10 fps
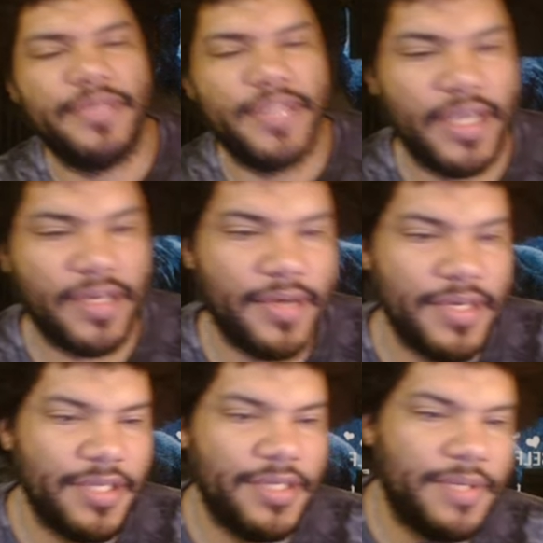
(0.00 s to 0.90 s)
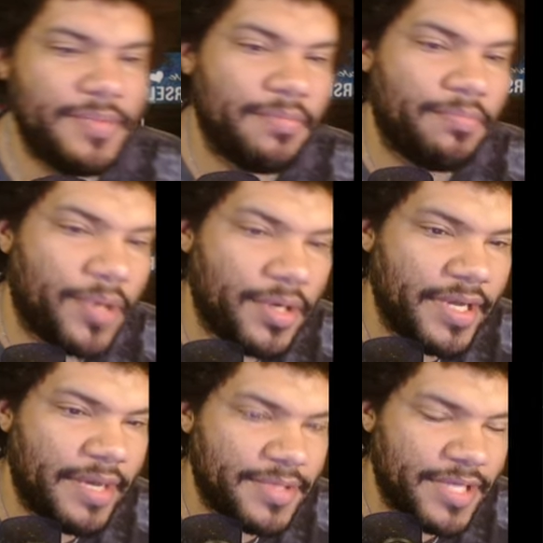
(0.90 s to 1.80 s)
taken, decreases ship's burn
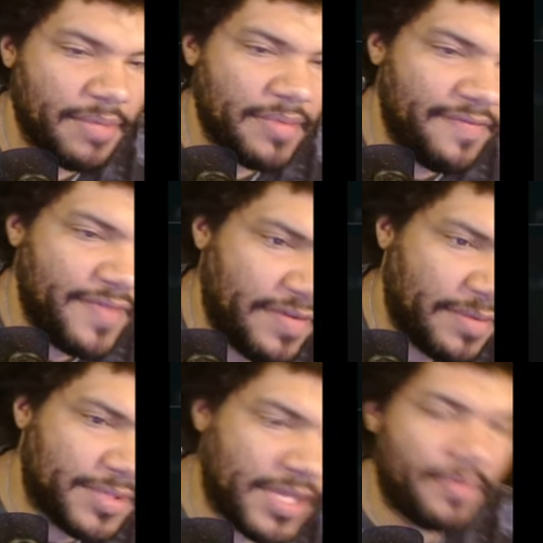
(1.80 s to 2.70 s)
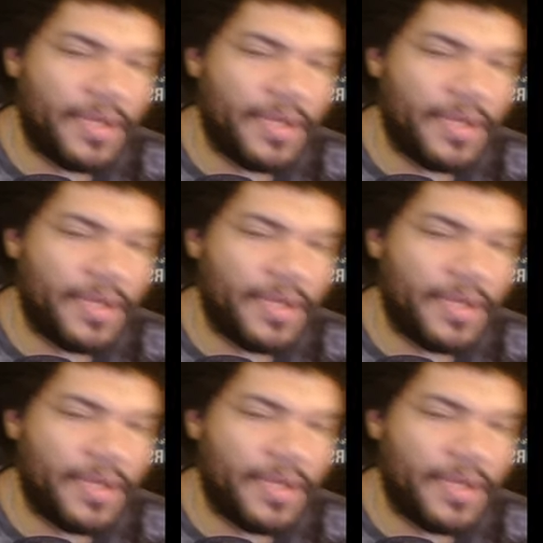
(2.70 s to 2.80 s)
damage taken by 50%,